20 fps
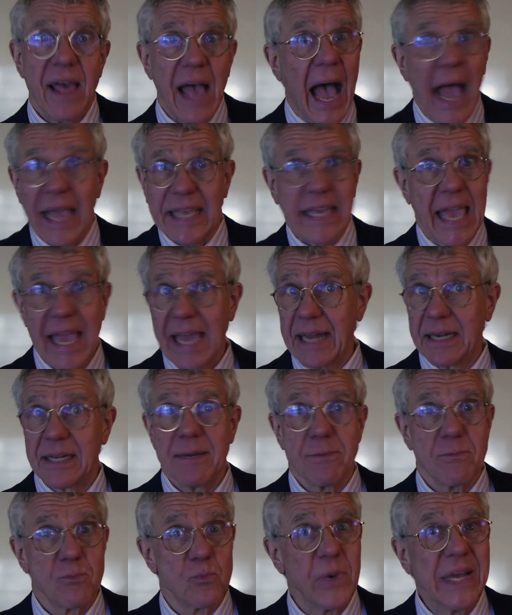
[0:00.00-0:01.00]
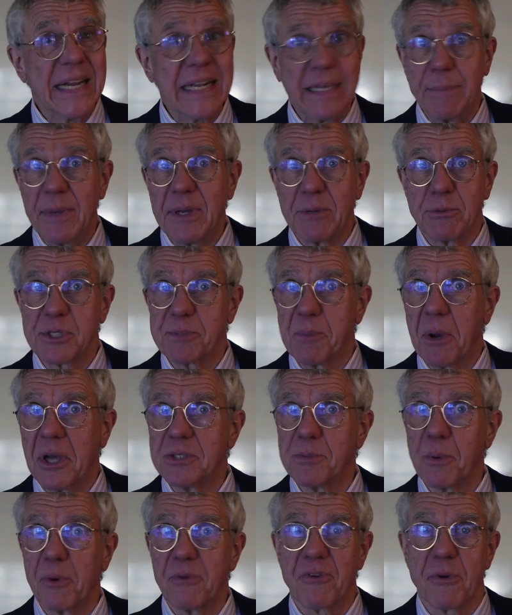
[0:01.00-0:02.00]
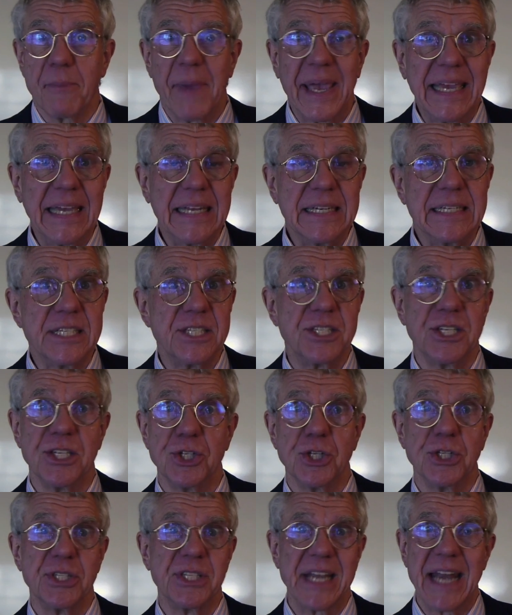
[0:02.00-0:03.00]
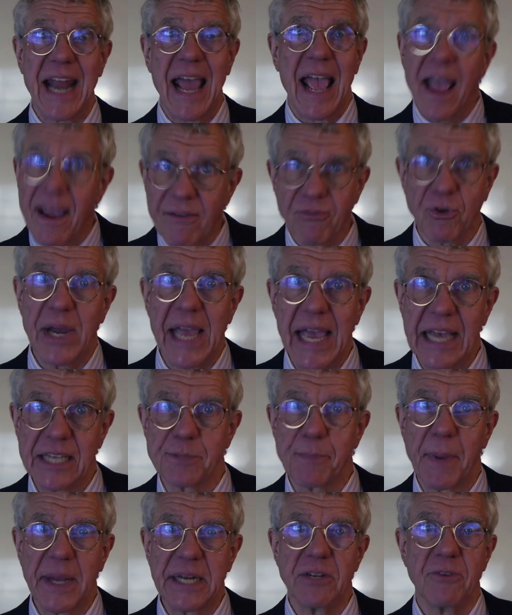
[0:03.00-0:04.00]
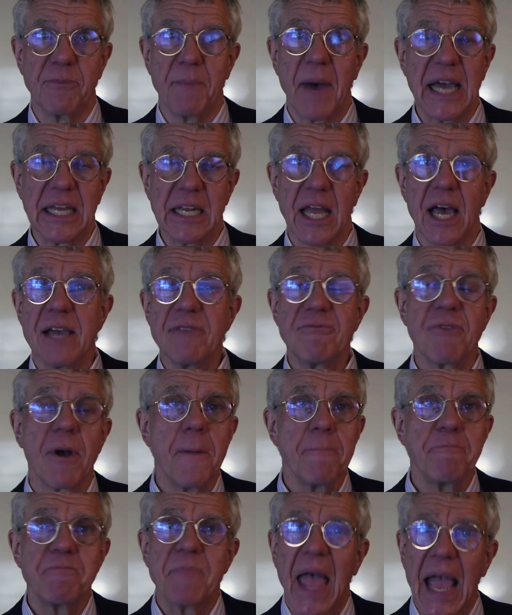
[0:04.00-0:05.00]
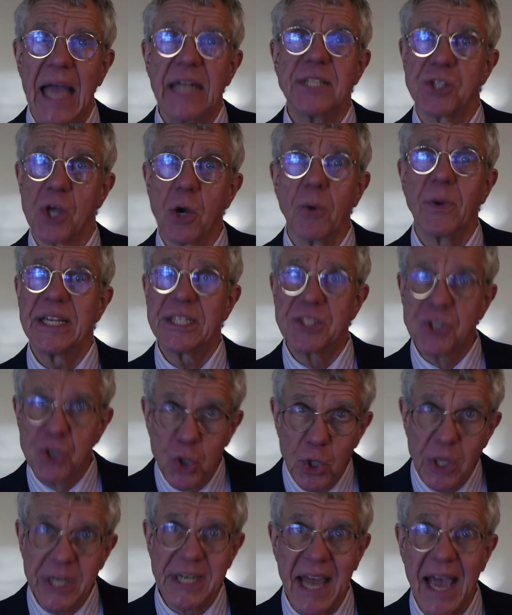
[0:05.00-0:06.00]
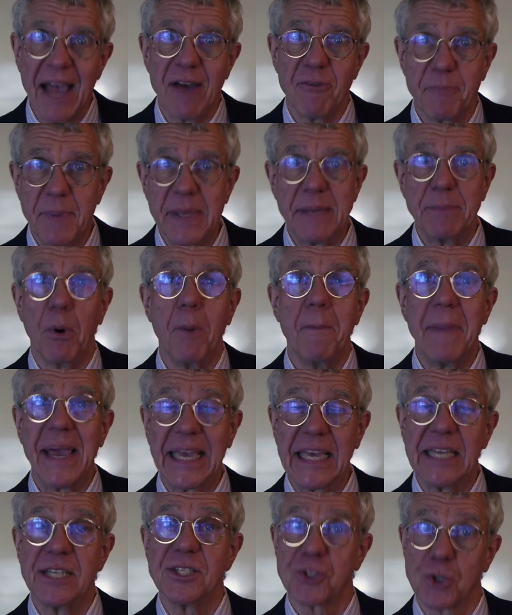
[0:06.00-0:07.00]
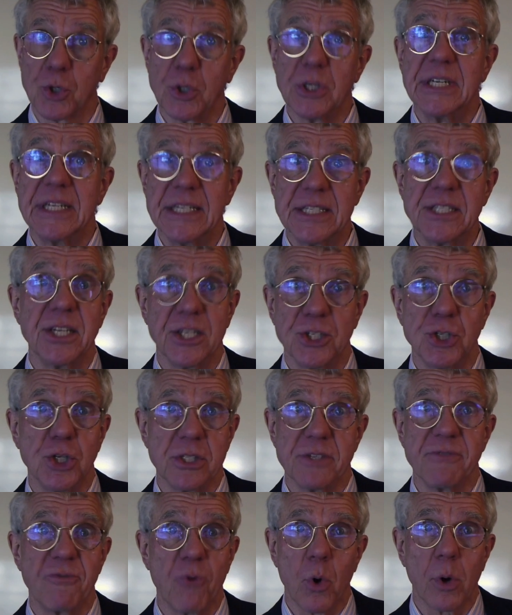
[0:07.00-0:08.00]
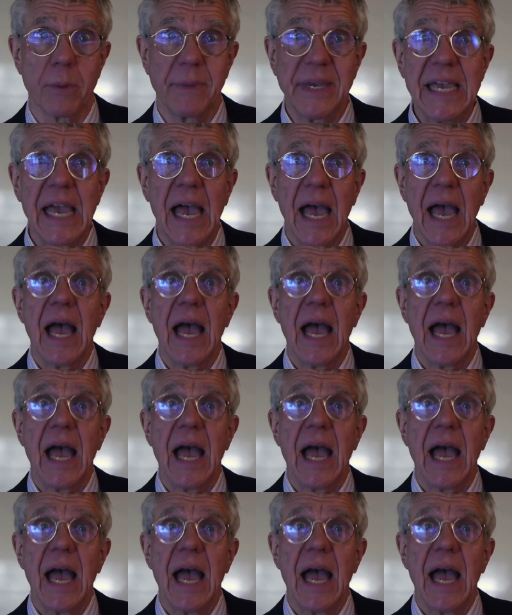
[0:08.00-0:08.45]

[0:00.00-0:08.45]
I can't really be responsible for making decisions in every aspect of my life. And so it's good to have people making certain decisions for me.